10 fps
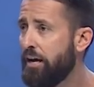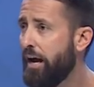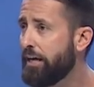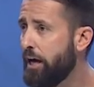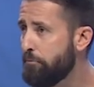
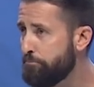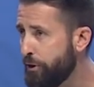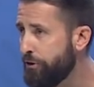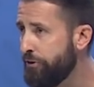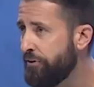I got
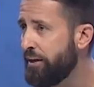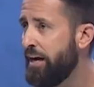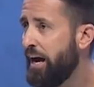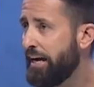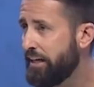burned.
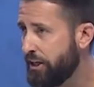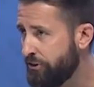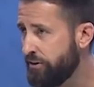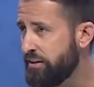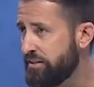I got
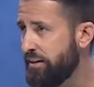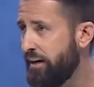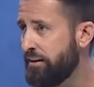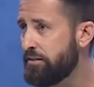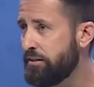
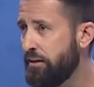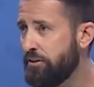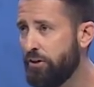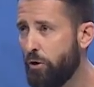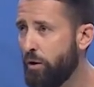criticized. And
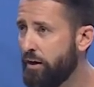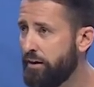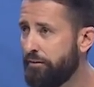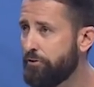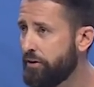you know what?
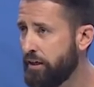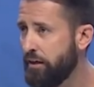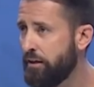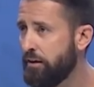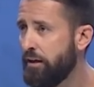Never
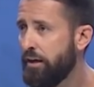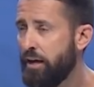again.